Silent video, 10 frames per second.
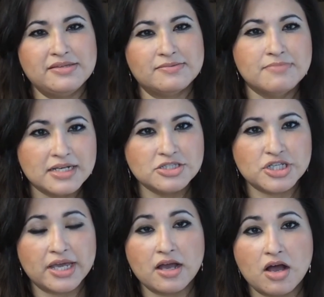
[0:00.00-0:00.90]
it prevents
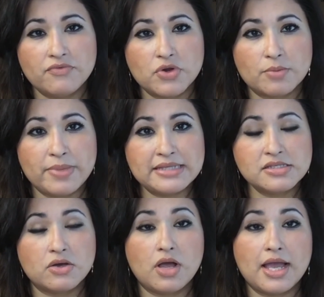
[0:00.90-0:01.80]
smudging of
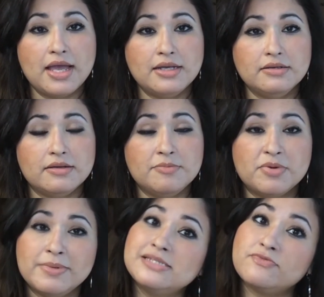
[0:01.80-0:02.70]
your pencil
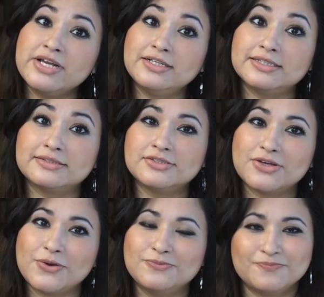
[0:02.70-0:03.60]
and it prevents
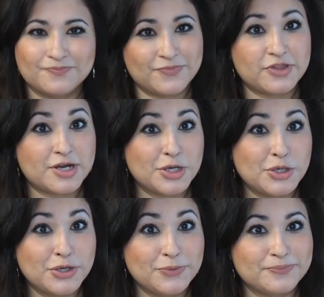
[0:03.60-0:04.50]
wrinkling. So
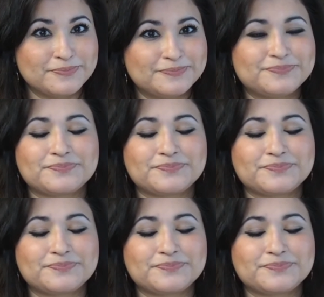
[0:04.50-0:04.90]
there you go.